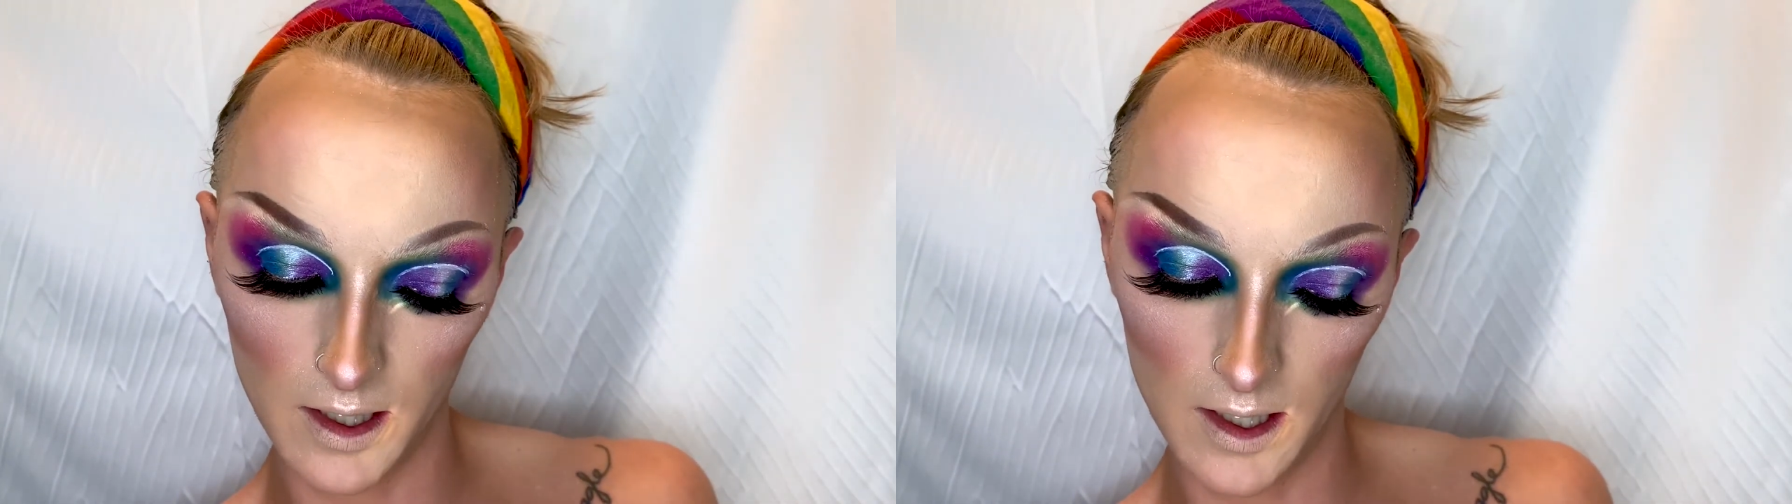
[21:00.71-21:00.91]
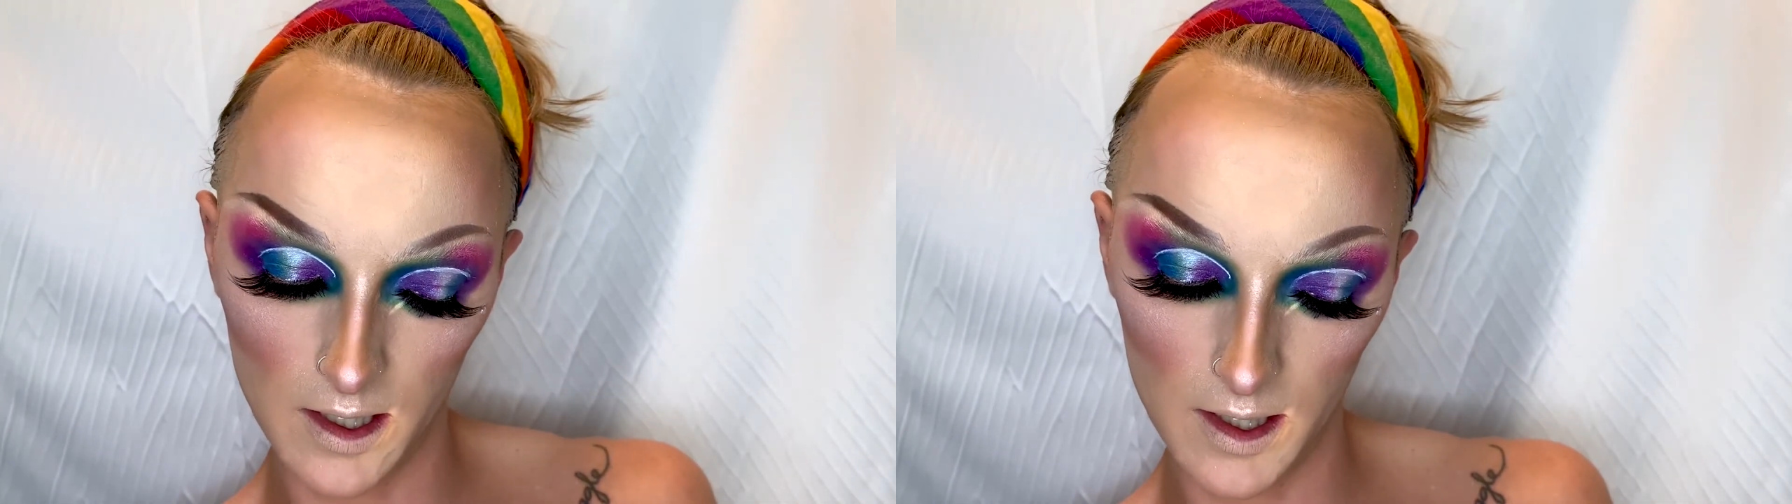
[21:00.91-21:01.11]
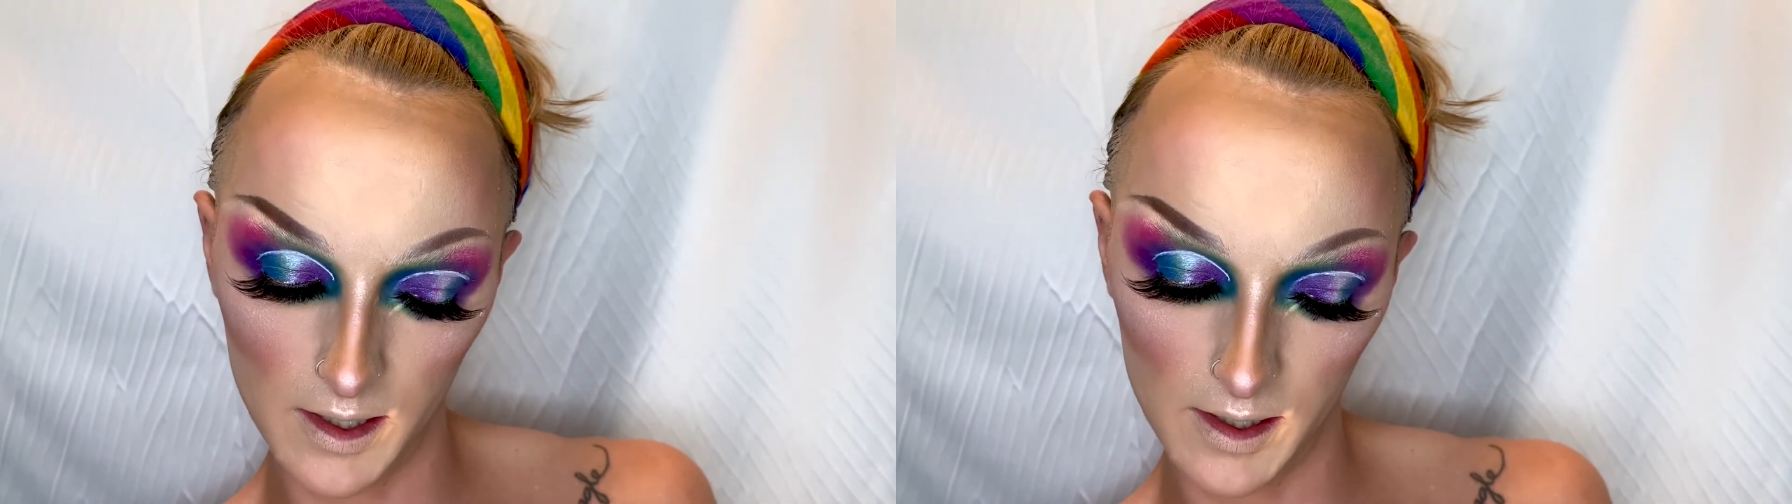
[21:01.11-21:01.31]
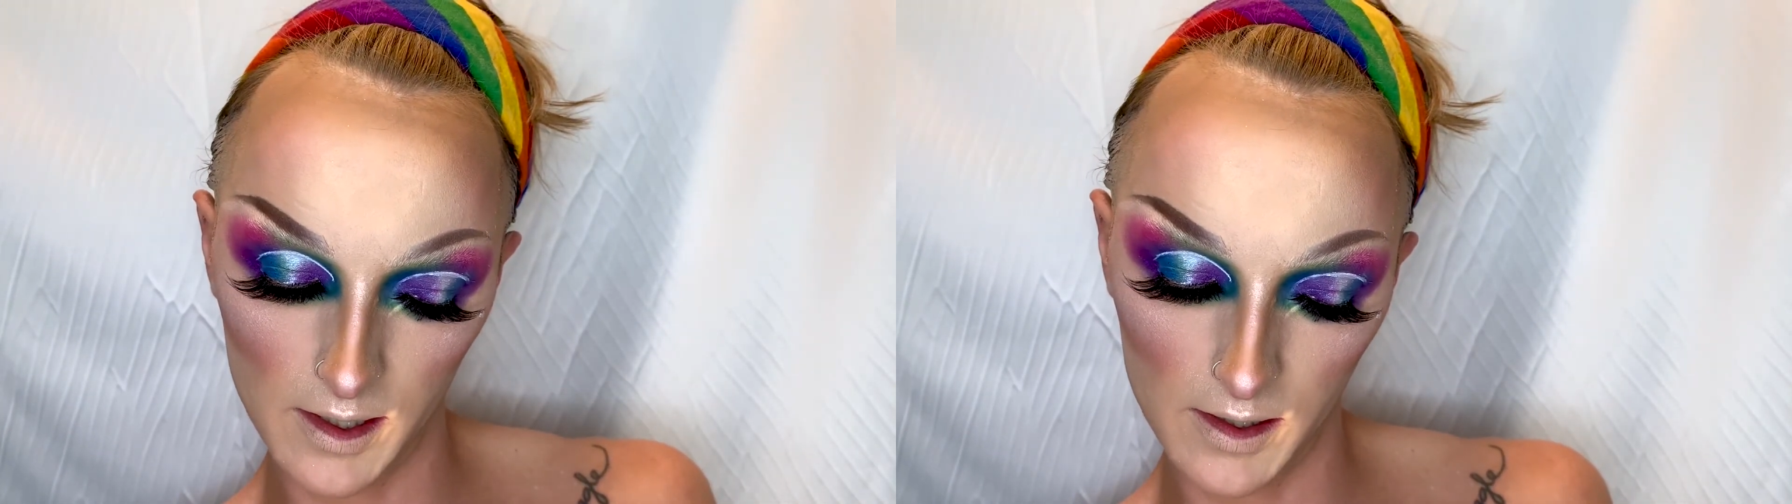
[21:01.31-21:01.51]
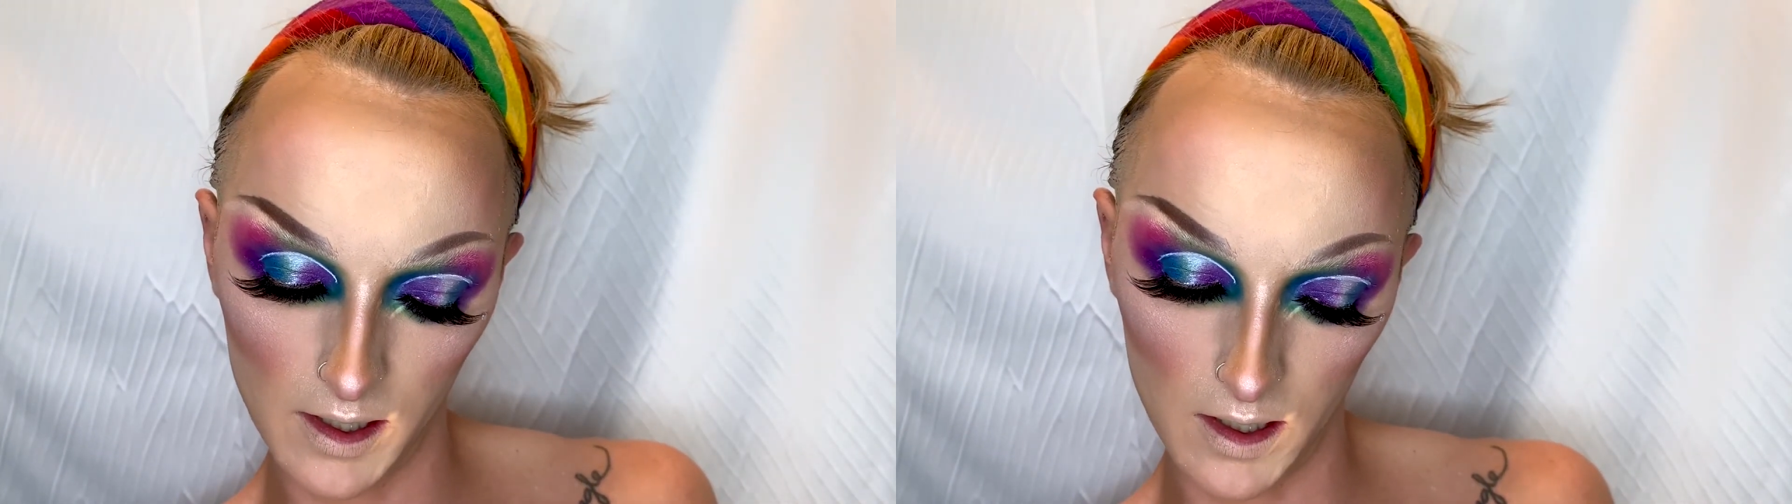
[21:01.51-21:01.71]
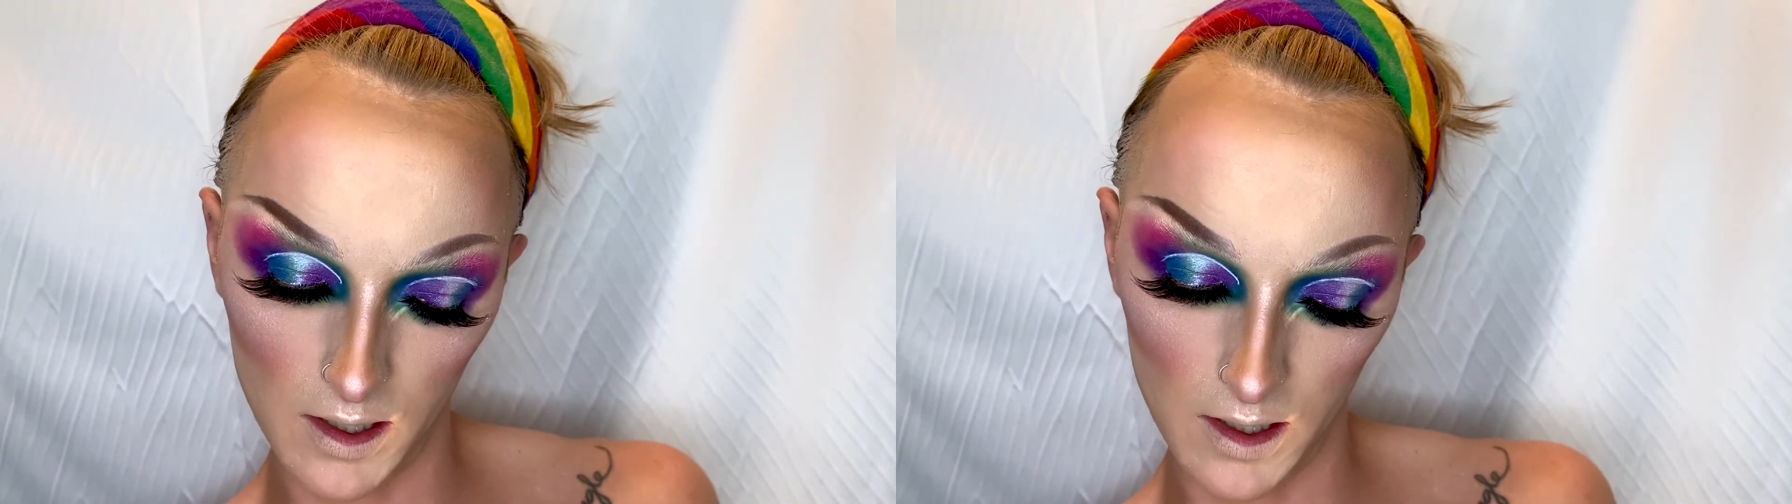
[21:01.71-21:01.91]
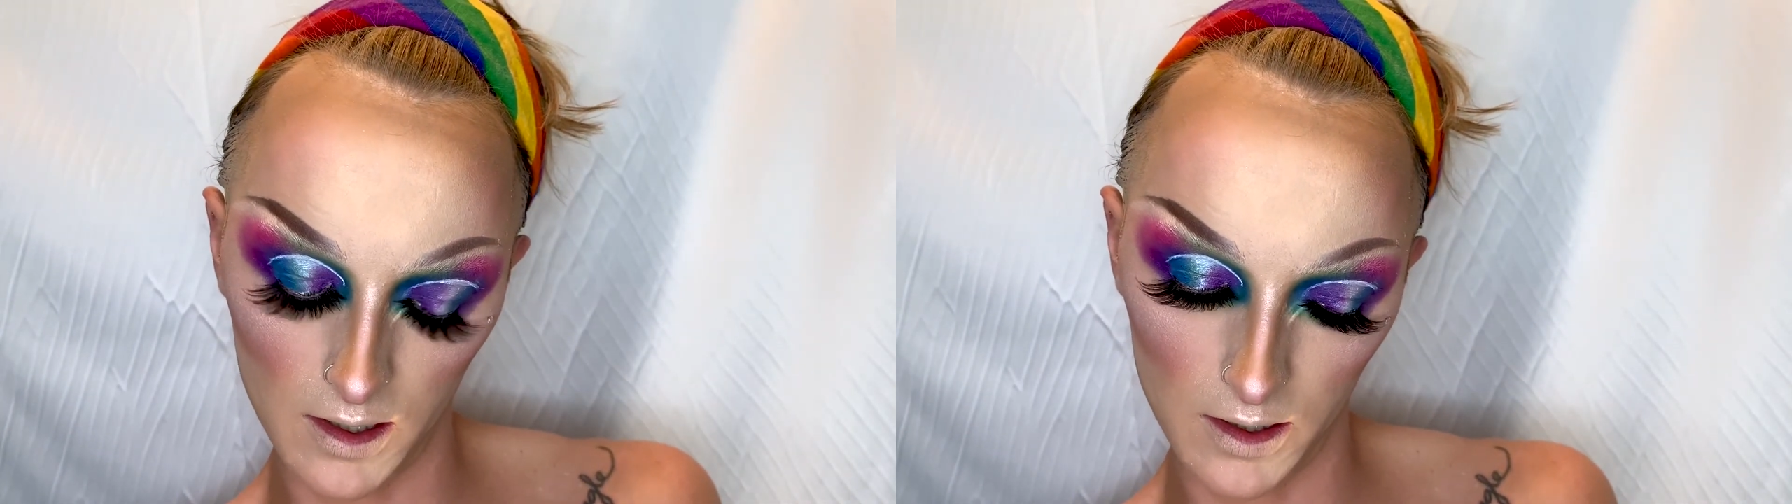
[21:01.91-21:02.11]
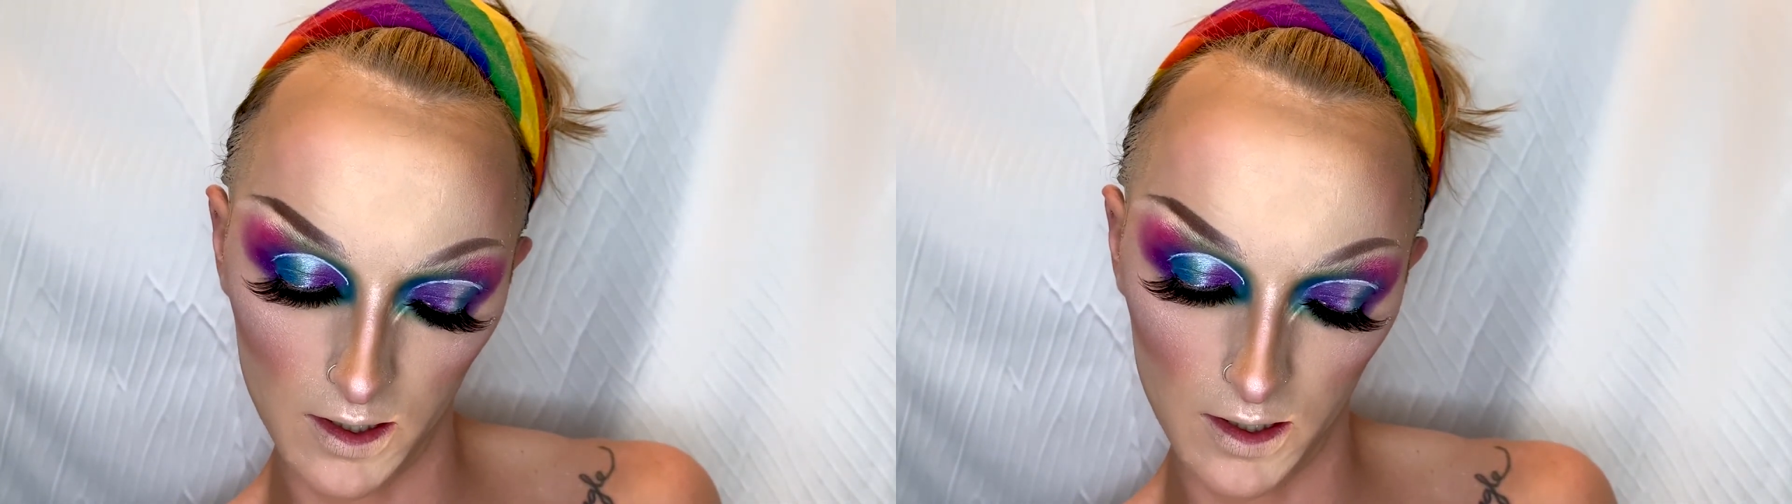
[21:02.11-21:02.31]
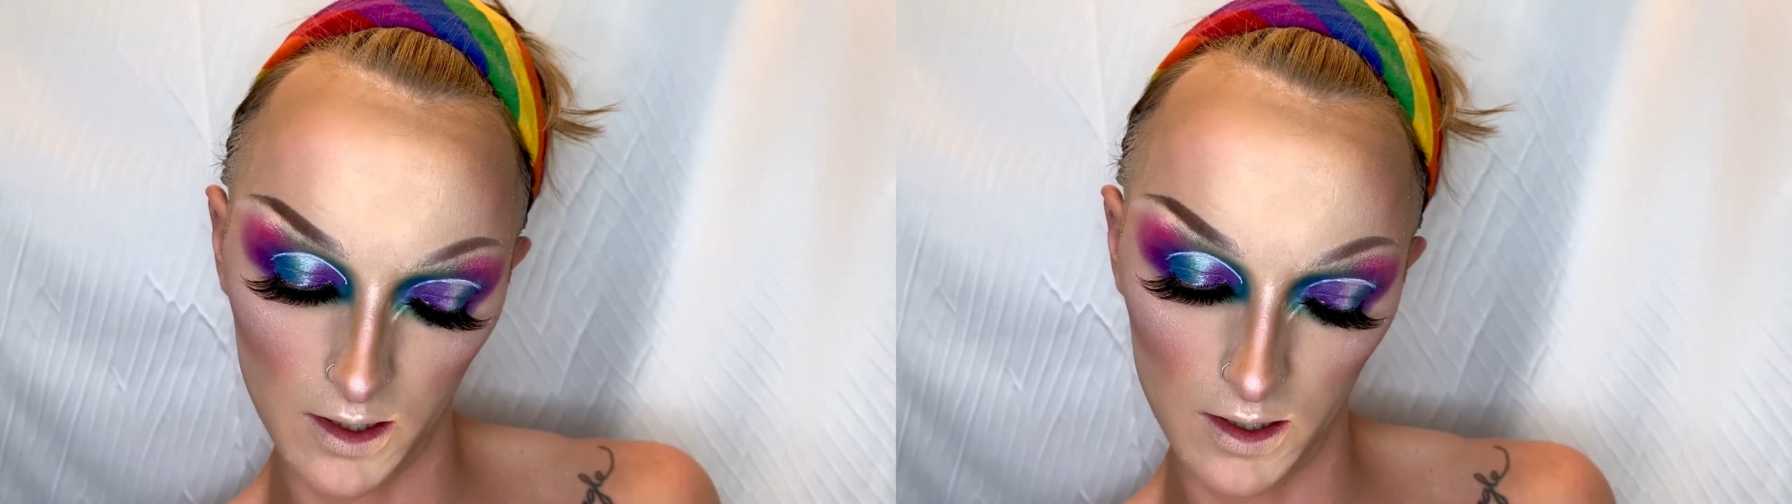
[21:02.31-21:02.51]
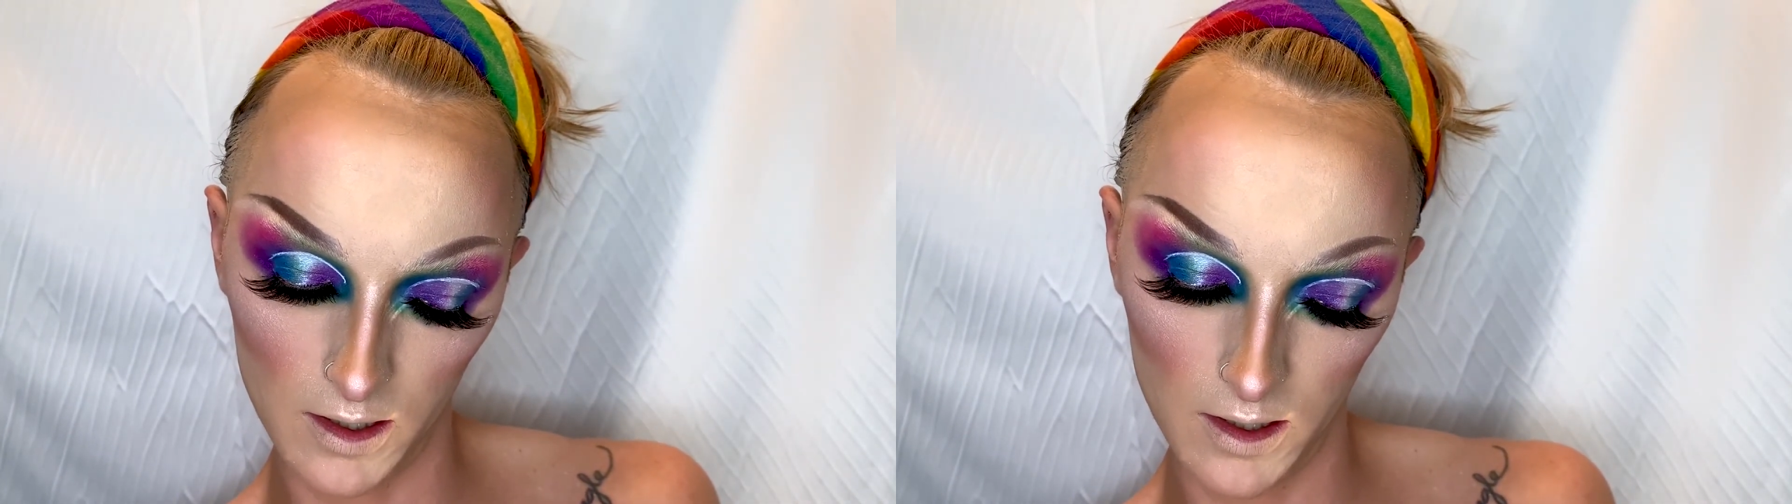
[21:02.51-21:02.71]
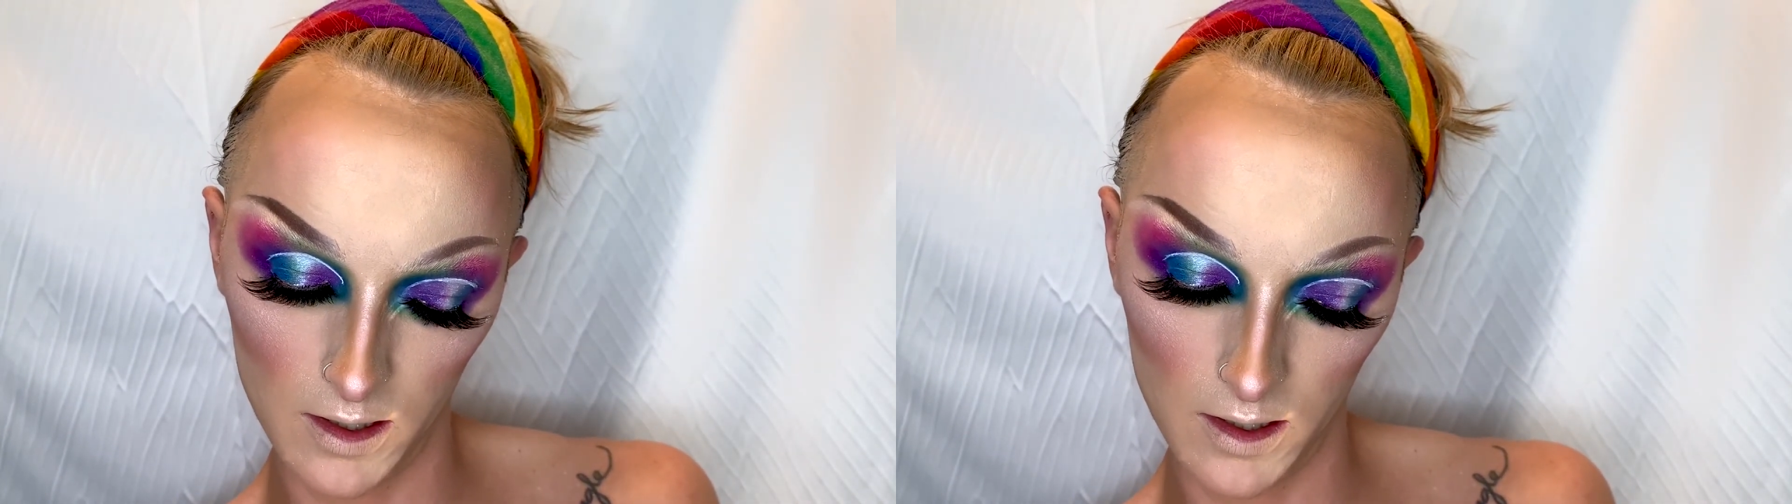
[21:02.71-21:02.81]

and this is the color